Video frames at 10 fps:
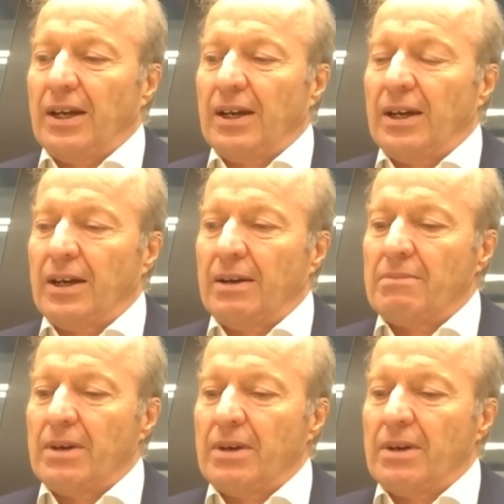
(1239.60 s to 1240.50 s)

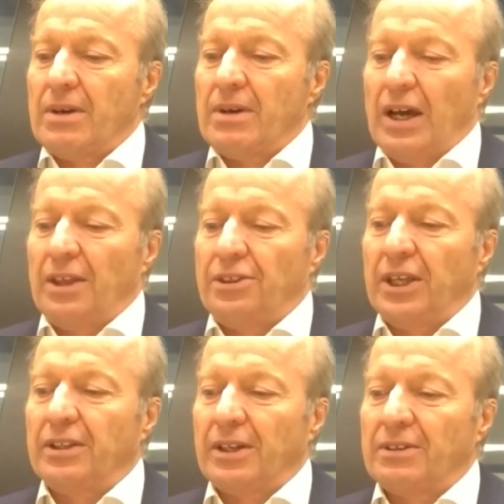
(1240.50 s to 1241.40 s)
I
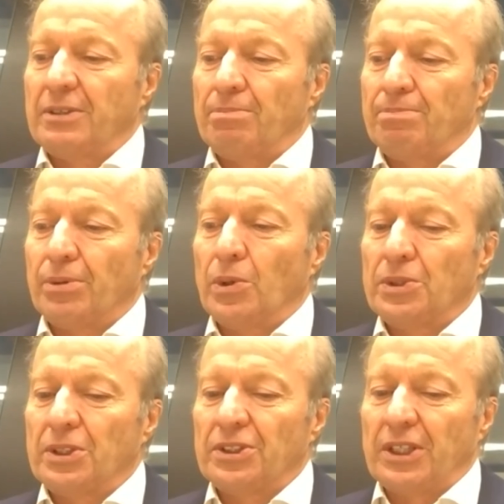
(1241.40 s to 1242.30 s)
think there is a
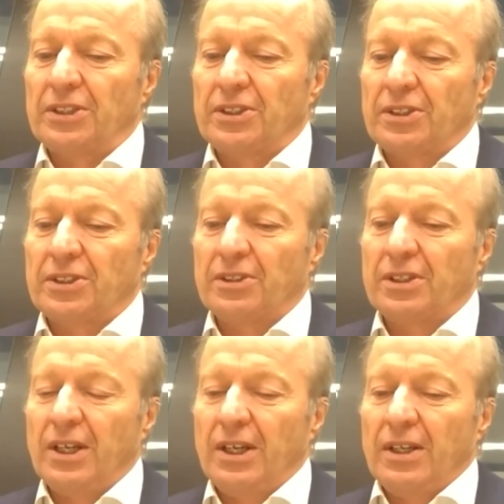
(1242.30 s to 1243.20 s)
broad consensus
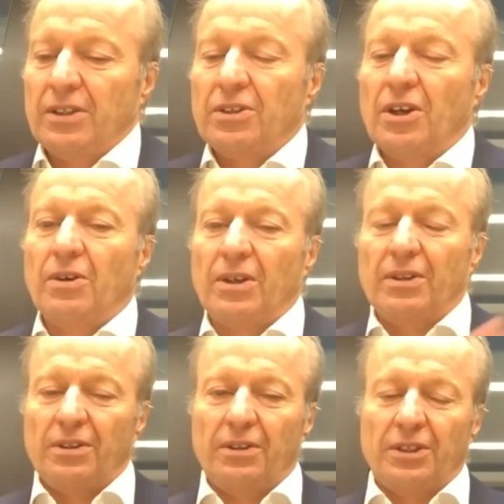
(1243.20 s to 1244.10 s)
that no,
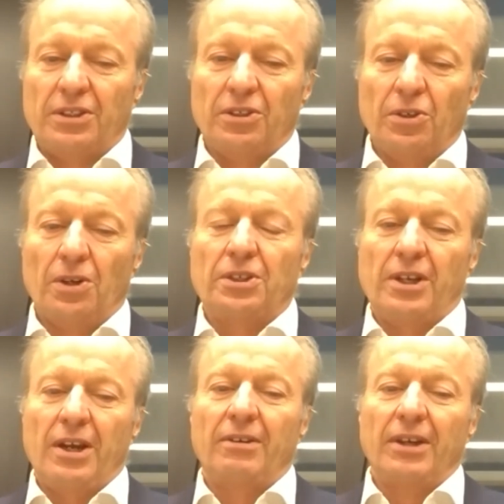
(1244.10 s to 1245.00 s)
this is not an
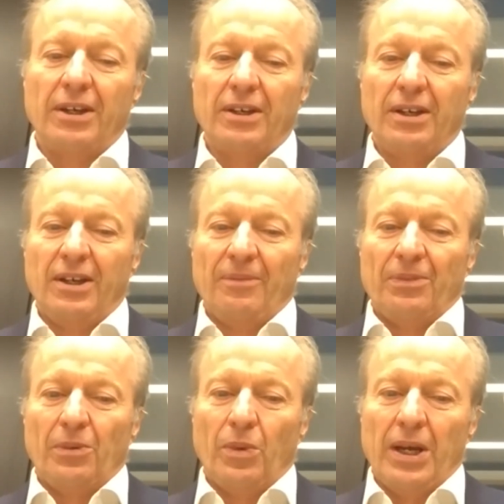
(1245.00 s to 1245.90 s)
area
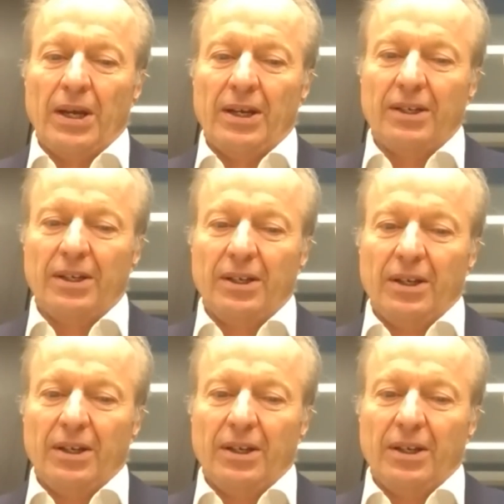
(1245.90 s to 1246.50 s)
where